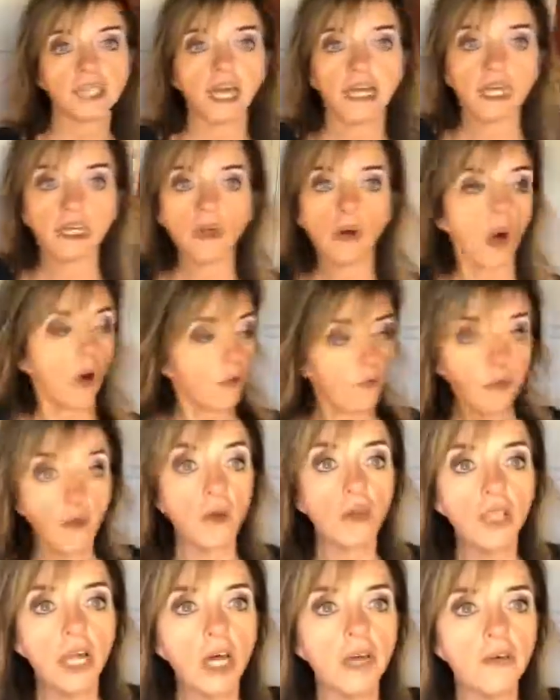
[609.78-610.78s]
I gotta go, oh,
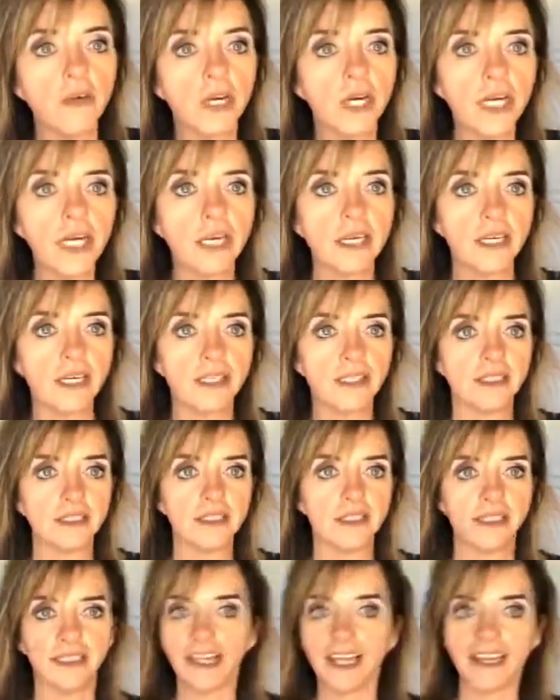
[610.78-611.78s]
fold laundry.
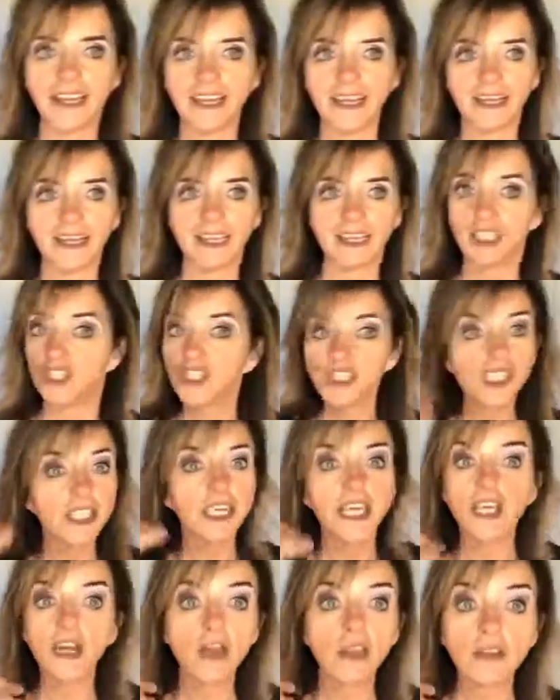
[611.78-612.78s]
Like, just
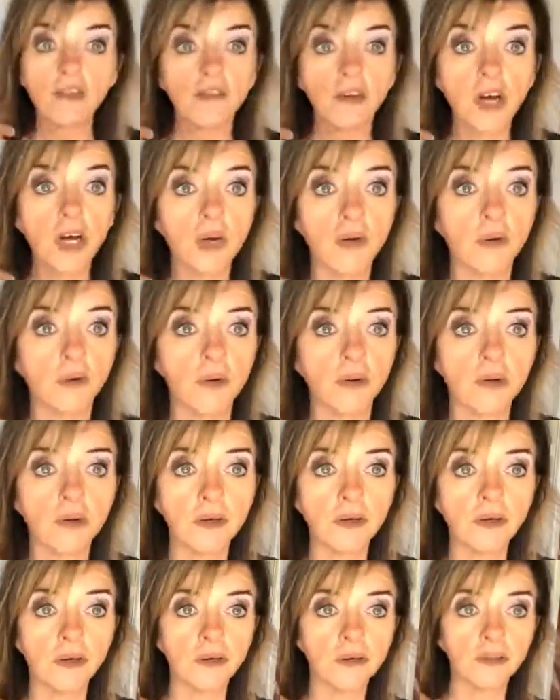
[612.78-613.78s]
get on the phone.
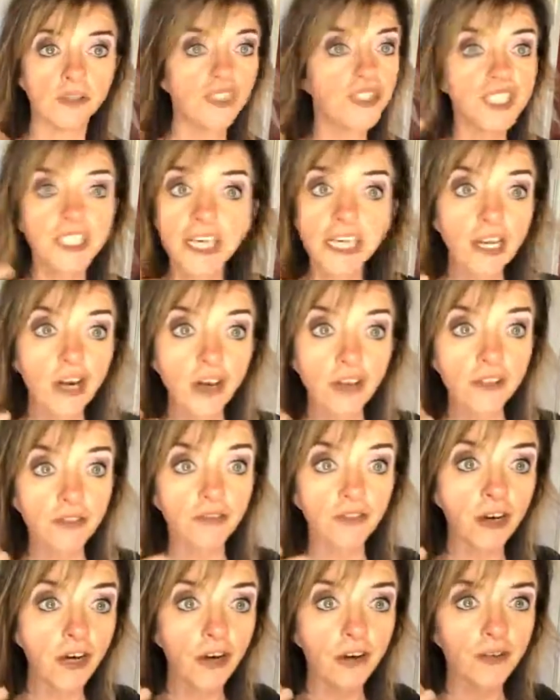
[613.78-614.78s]
Just get on the
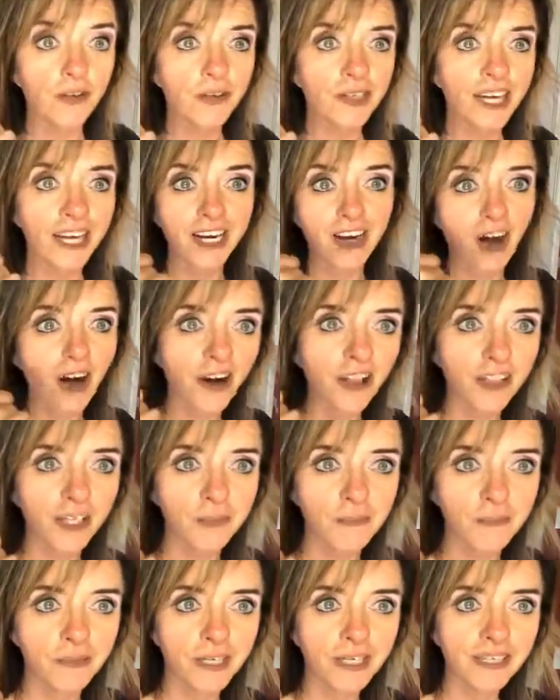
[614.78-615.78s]
phone and call
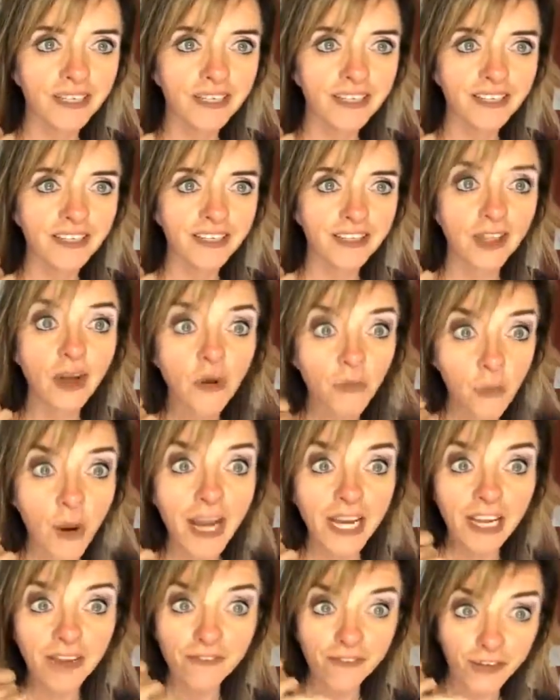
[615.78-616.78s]
them. They're
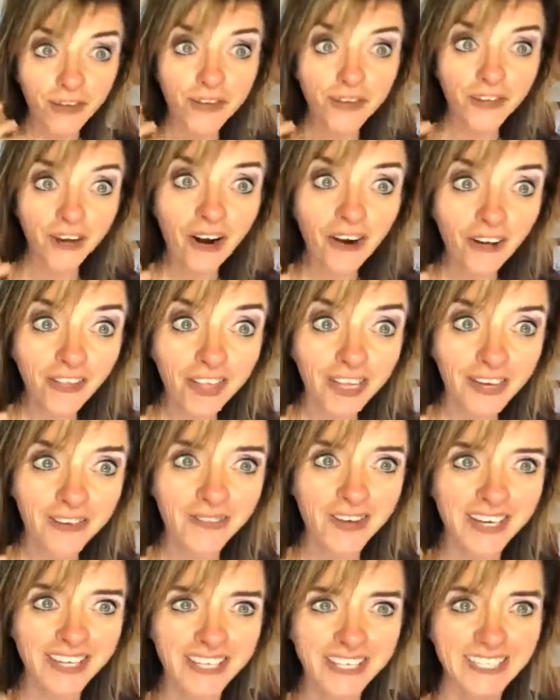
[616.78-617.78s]
waiting for you to call
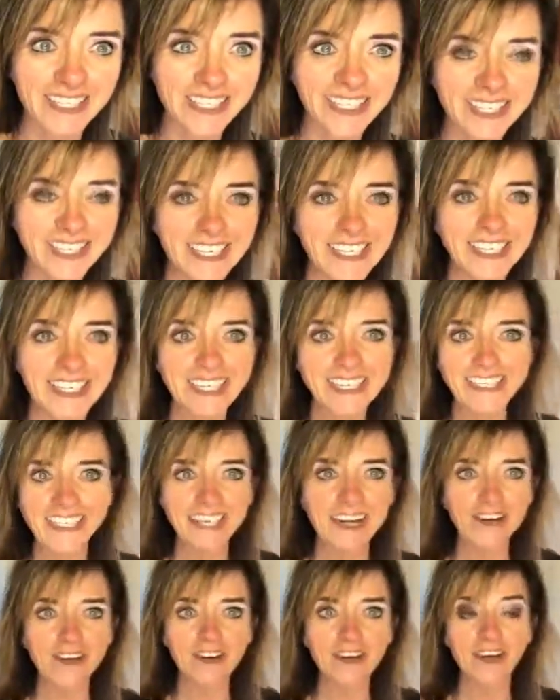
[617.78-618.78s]
them.
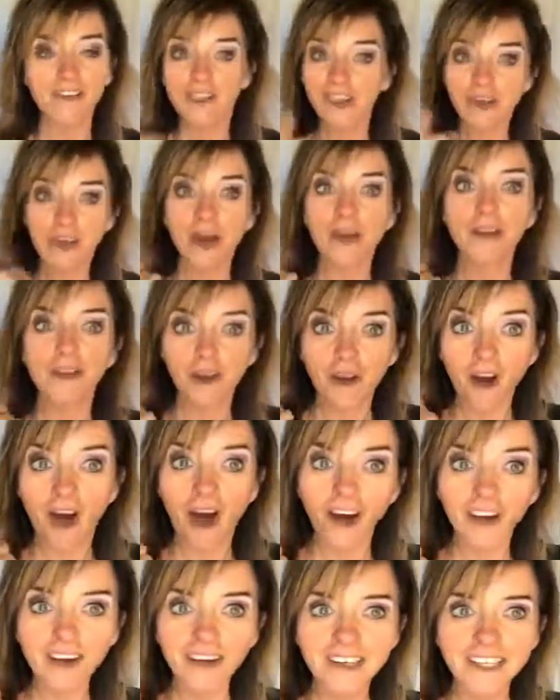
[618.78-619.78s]
So if they're on your
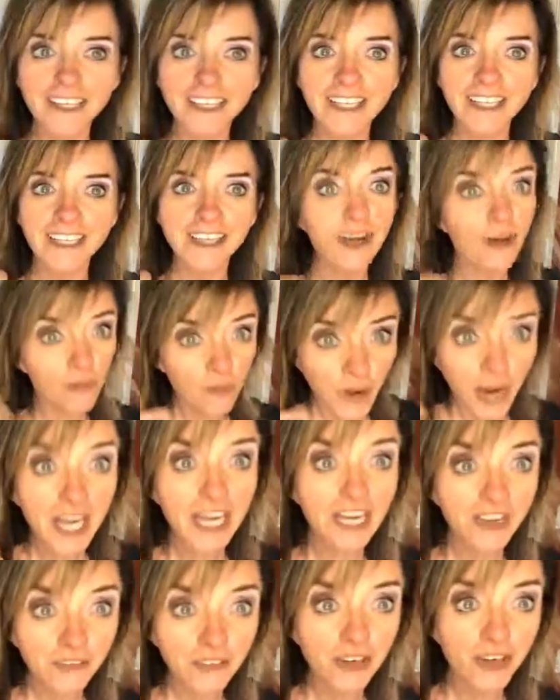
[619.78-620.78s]
heart, they're
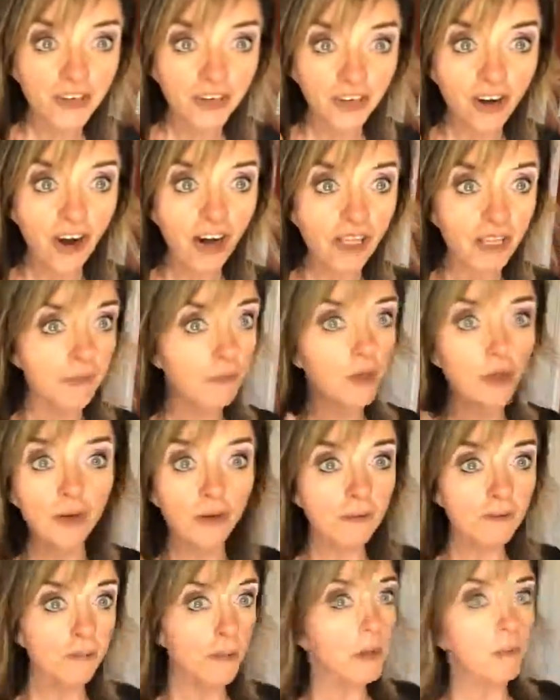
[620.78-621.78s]
waiting for you to call them.
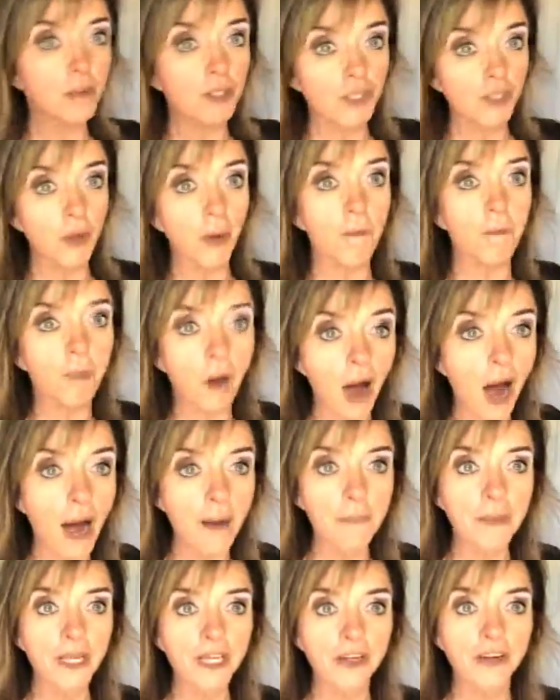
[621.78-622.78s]
People just don't
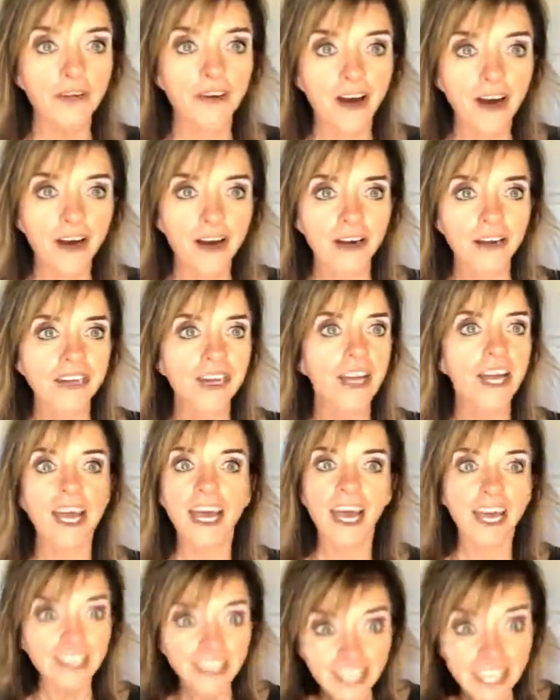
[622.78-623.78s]
pop in your heart
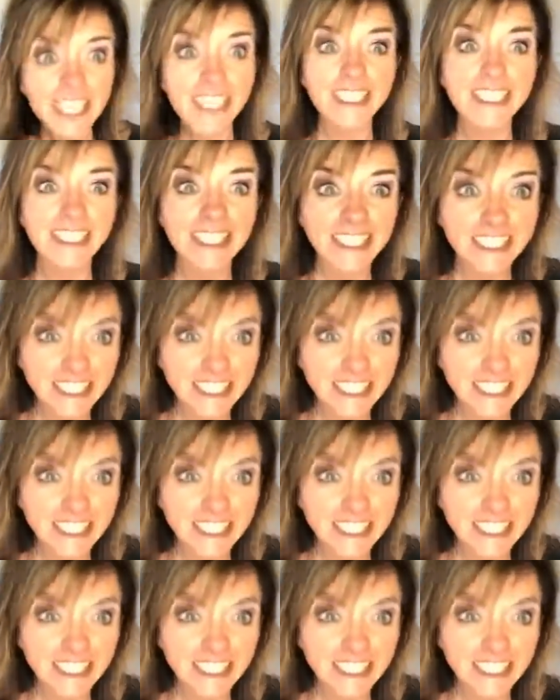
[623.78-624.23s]
unless